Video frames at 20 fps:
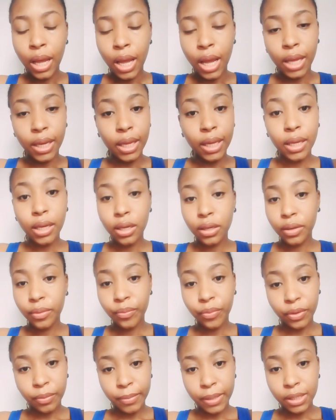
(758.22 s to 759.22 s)
And I couldn't
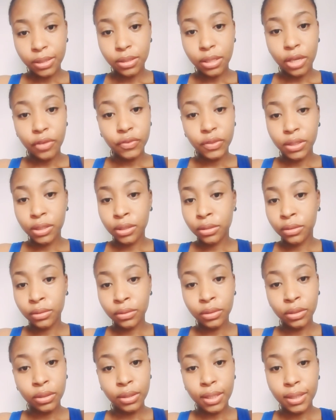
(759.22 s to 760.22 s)
bring myself to
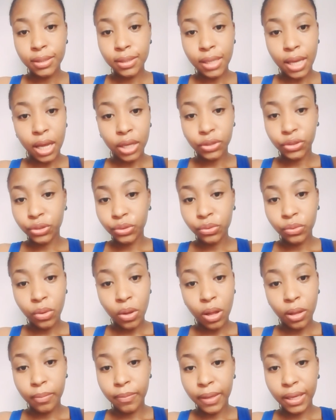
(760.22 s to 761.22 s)
contact you
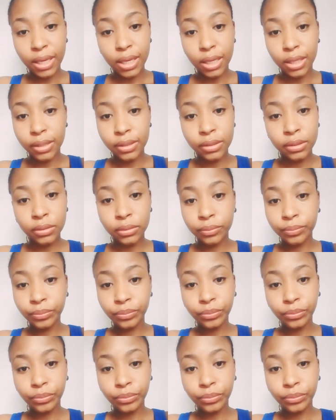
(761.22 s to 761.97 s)
all because